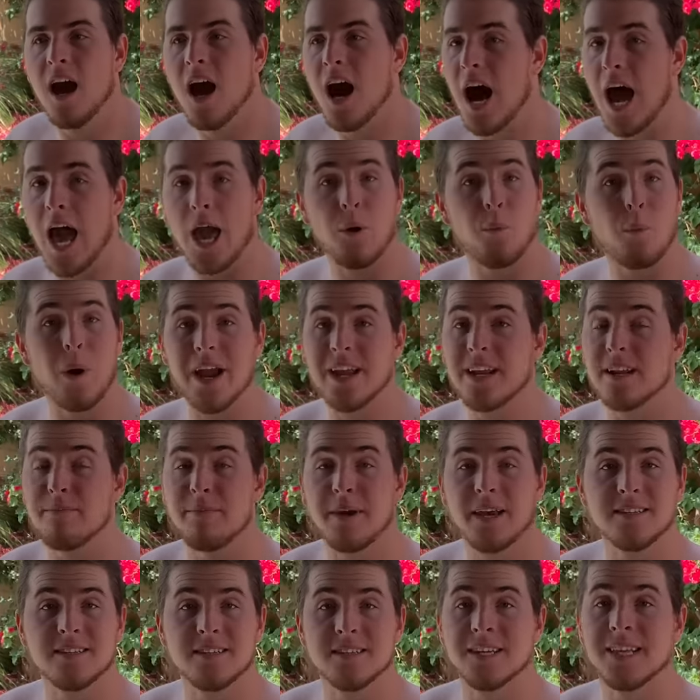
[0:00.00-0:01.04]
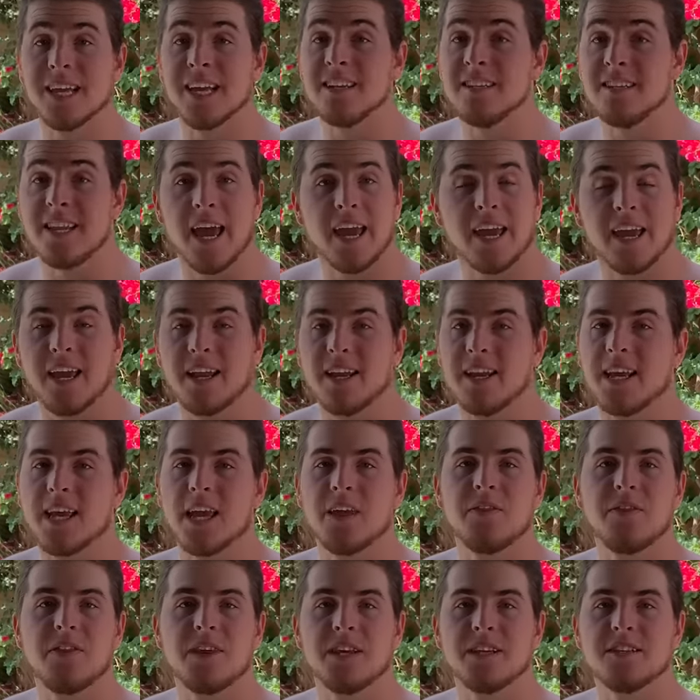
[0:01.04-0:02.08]
I waited basically a decade to
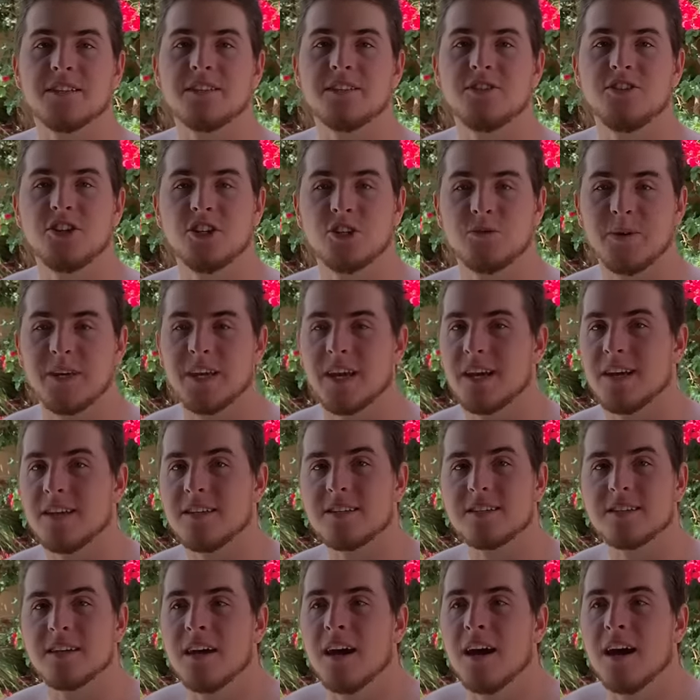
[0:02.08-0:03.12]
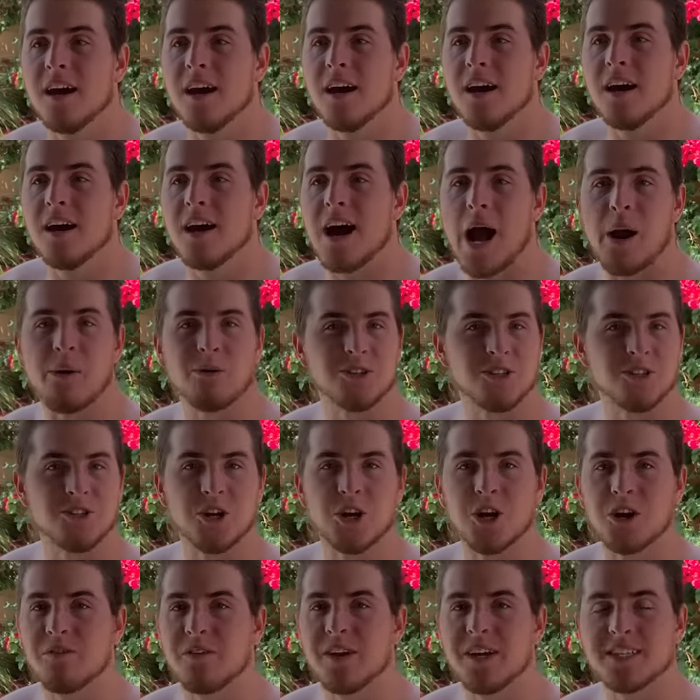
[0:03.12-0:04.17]
get this just because I was
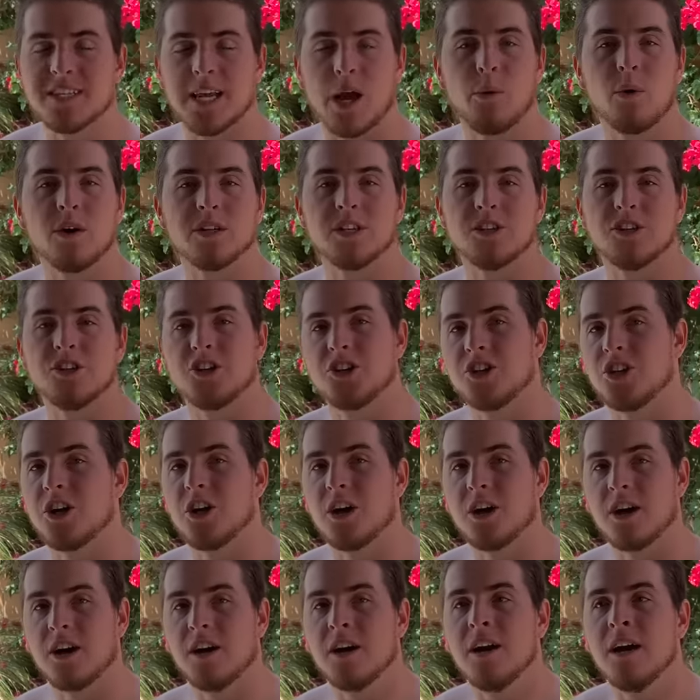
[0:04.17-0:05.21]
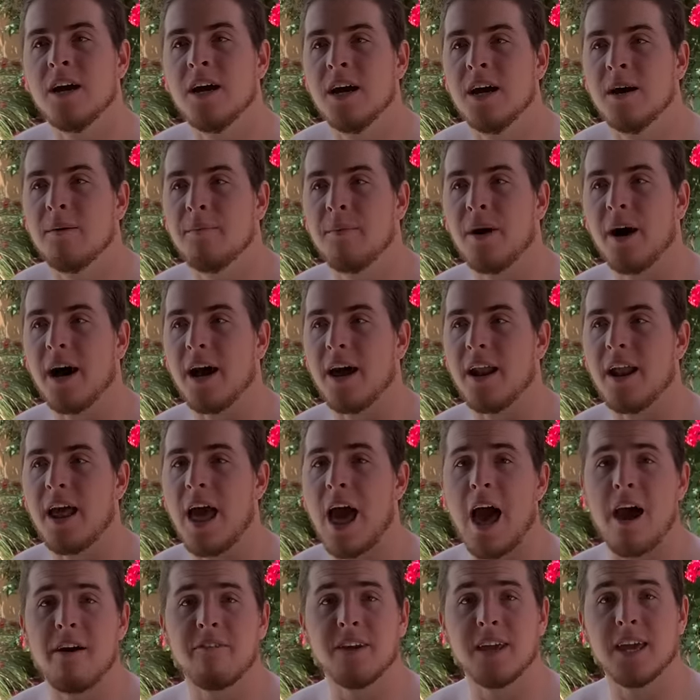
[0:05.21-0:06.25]
nervous, I wasn't sure. But
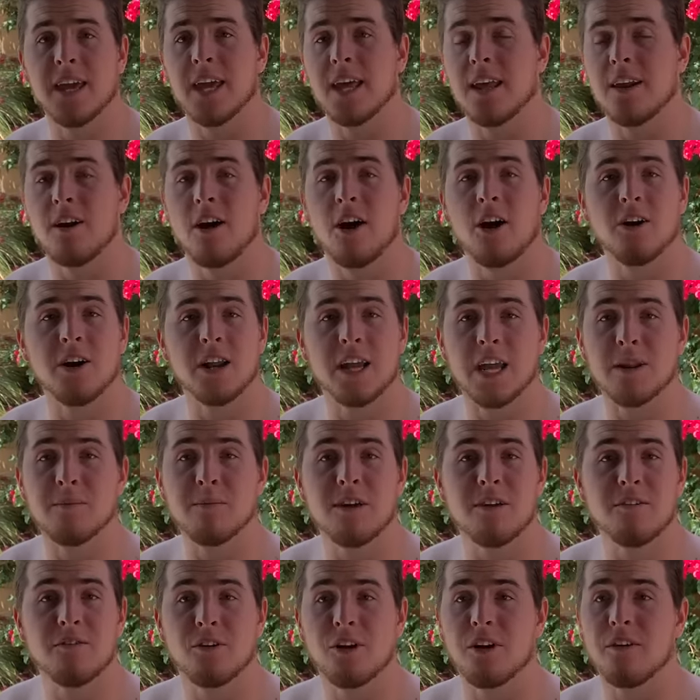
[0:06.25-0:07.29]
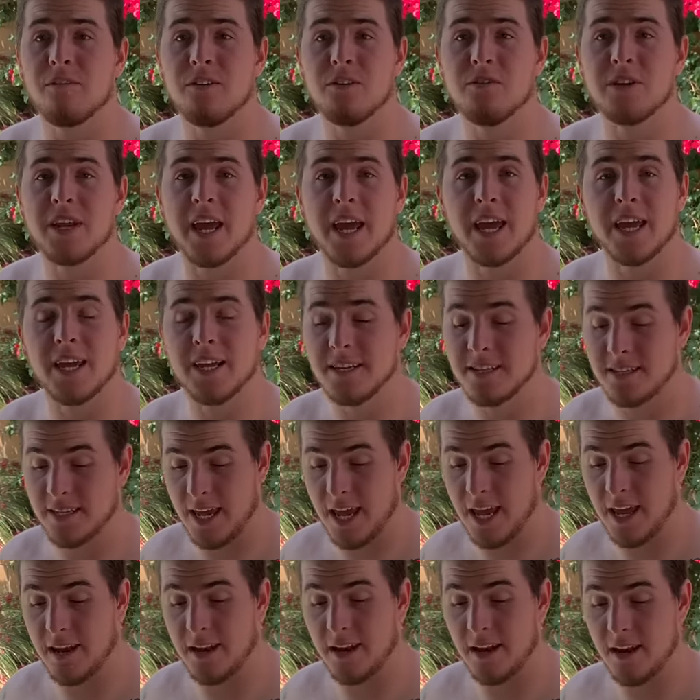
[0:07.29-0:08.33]
having it already in me for a few days
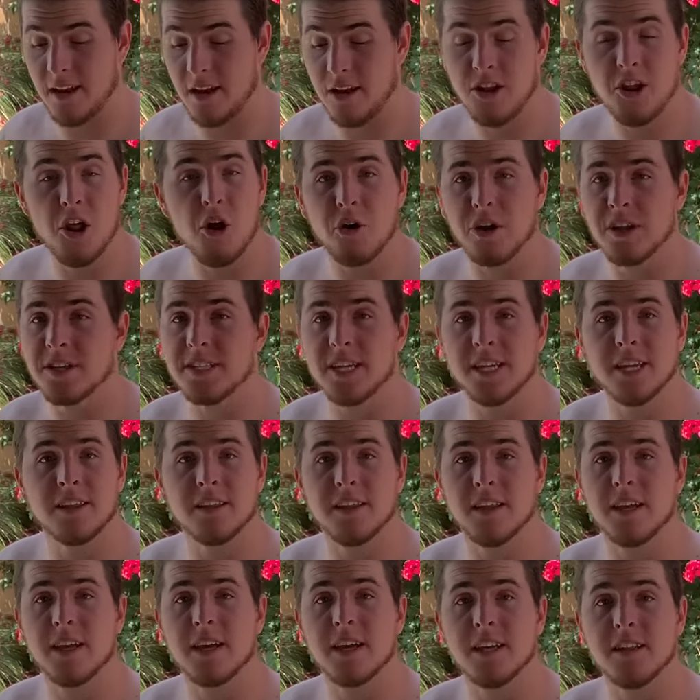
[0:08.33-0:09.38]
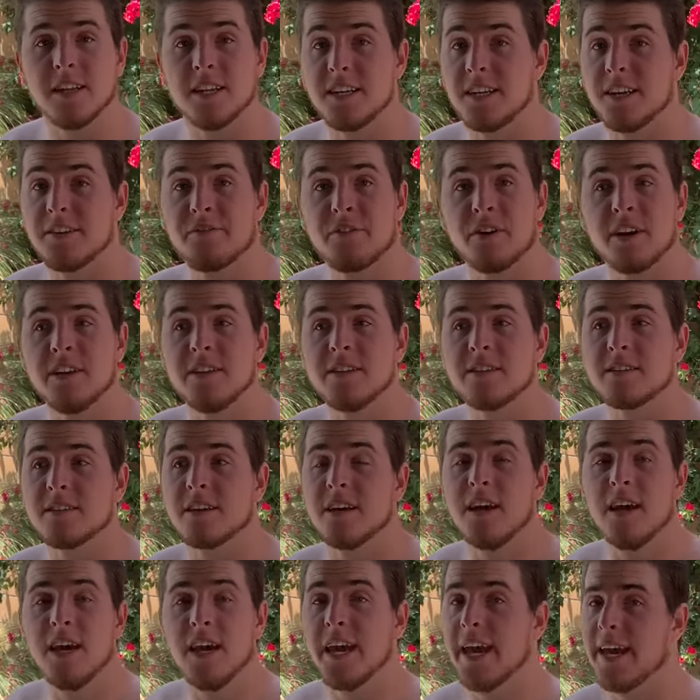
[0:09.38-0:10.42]
and noticing the difference,
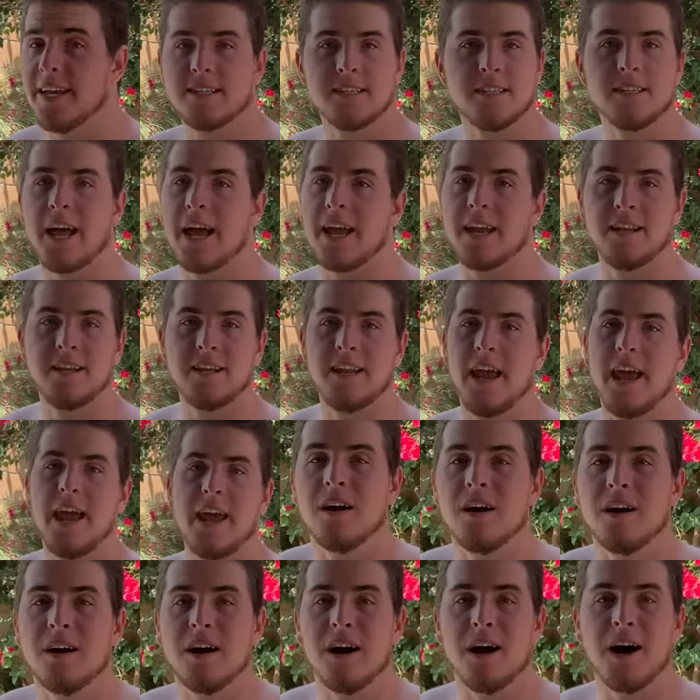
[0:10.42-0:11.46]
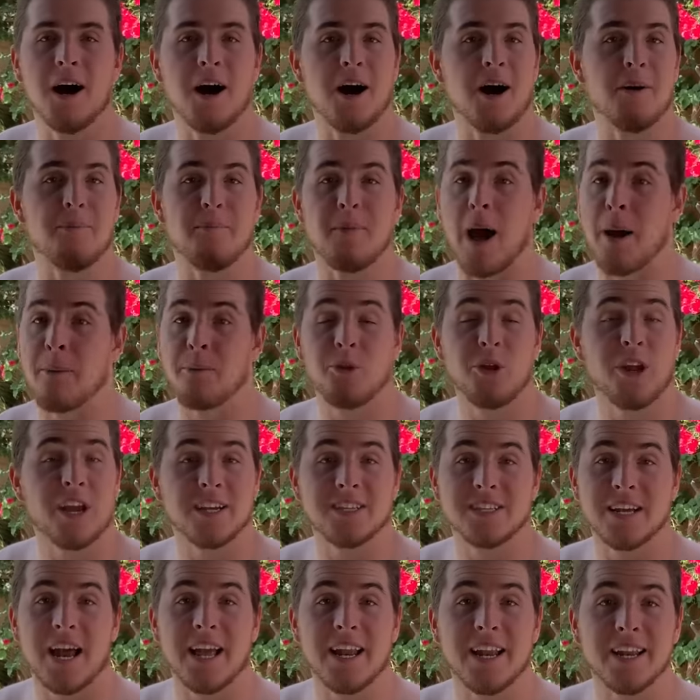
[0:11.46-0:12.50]
it's night and day. I'm really
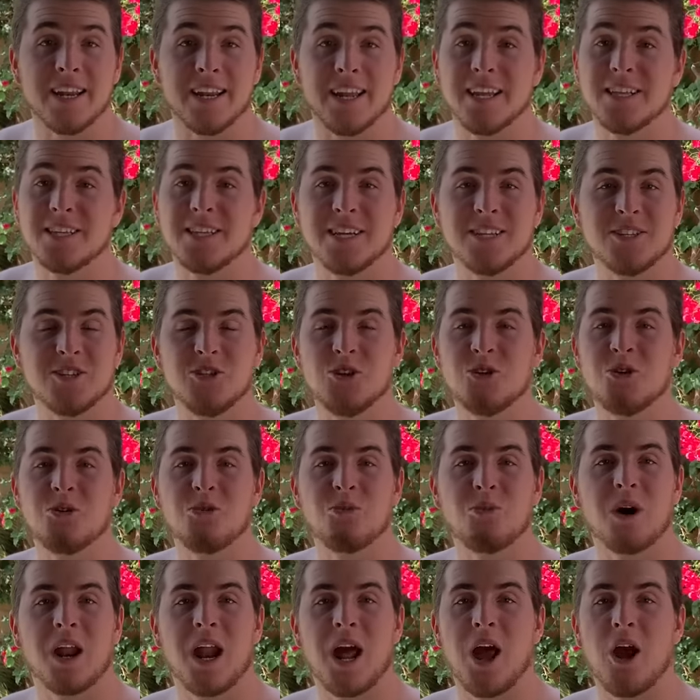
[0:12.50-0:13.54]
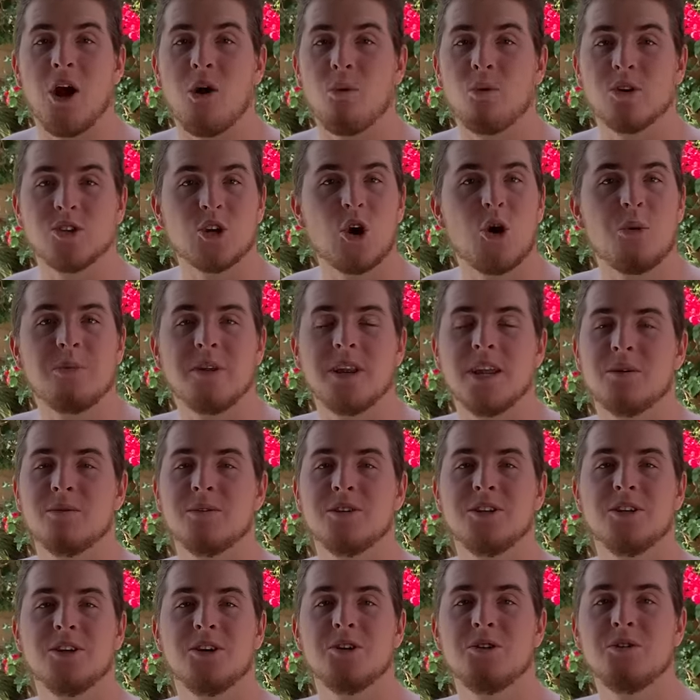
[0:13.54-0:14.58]
excited. It's doing what I was hoping it would
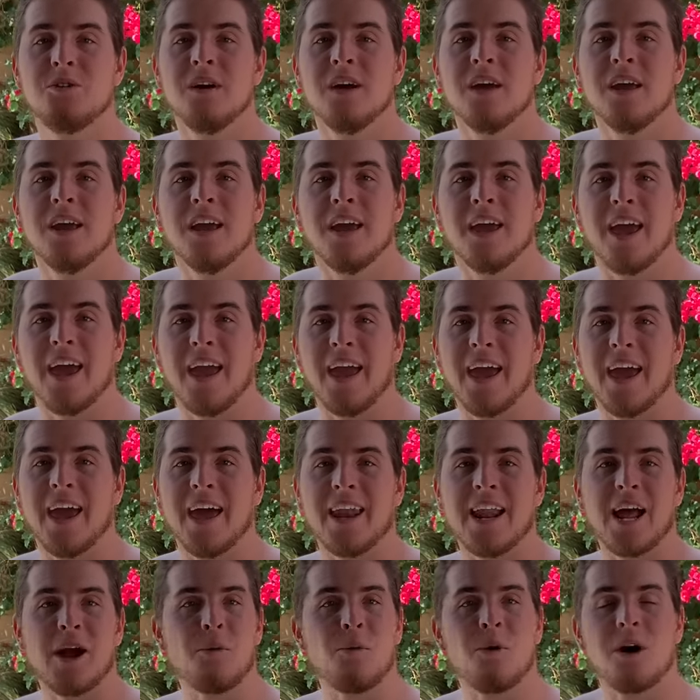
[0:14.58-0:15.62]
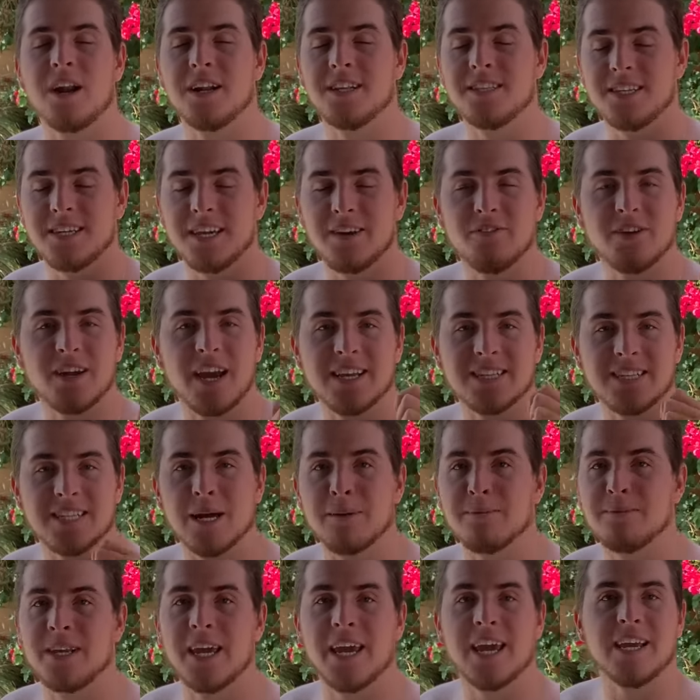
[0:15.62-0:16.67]
do, and I wanted to give you guys an
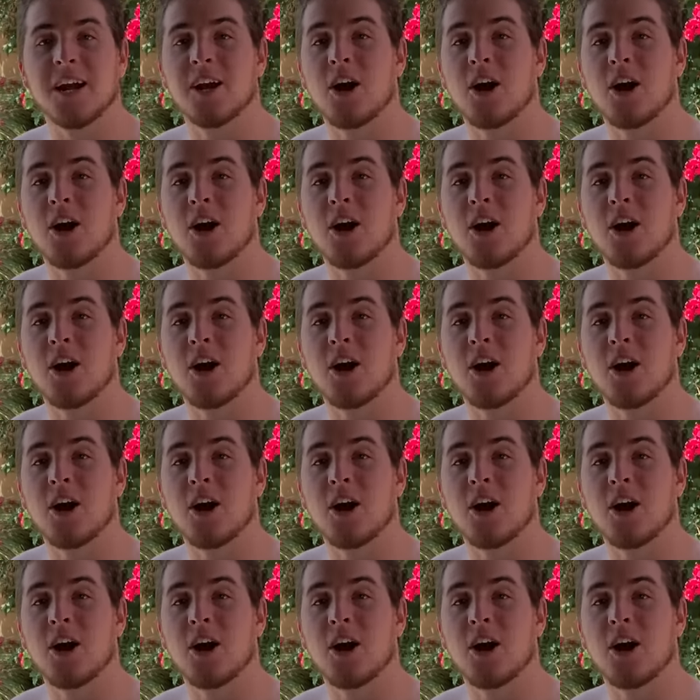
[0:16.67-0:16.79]
update.